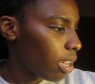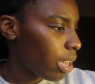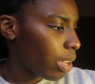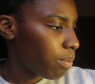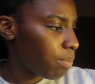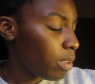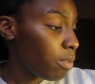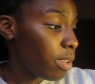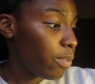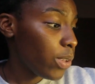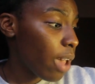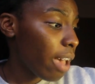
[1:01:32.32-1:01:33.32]

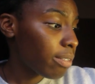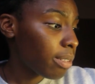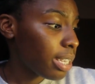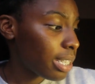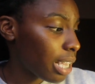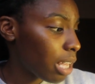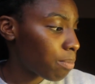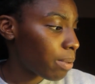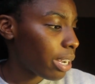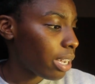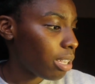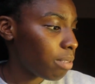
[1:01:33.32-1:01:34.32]
If you have something to
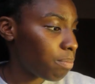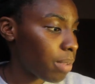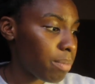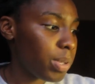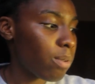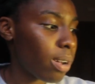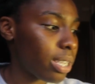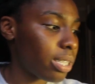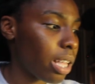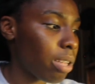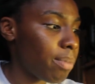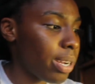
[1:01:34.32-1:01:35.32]
celebrate, maybe you want to
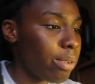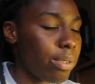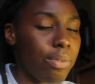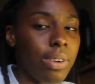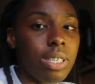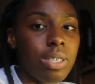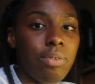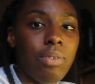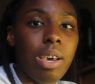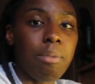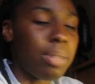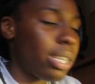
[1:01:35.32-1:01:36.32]
celebrate it with friends and
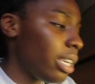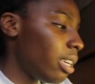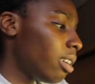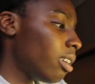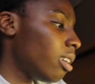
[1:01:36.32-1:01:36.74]
family.